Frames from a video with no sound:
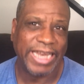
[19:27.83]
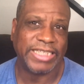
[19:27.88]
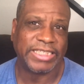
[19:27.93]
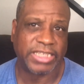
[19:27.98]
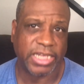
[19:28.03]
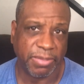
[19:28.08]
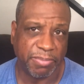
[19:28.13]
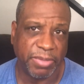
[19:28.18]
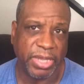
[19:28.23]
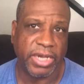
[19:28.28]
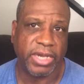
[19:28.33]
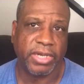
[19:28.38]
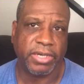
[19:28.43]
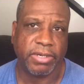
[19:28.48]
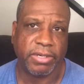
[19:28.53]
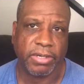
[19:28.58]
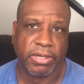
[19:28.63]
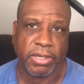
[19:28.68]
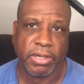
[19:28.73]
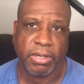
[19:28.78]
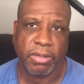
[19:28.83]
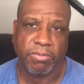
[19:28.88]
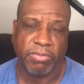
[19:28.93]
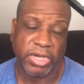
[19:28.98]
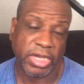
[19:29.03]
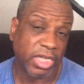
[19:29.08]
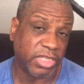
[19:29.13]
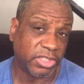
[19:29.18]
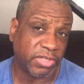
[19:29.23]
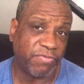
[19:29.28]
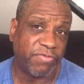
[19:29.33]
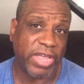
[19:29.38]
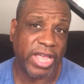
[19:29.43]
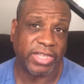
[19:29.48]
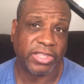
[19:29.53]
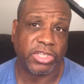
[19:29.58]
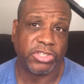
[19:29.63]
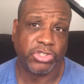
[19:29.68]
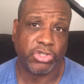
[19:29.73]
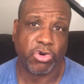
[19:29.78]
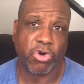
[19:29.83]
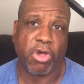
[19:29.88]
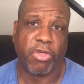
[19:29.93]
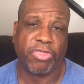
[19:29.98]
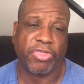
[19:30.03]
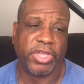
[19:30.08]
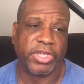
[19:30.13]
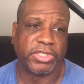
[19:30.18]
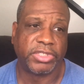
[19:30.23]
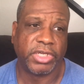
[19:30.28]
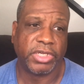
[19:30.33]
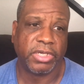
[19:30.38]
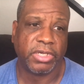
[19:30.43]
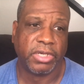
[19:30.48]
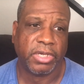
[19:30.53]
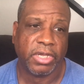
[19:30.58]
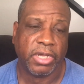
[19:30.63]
is committed. Because of the fact that you're authentic.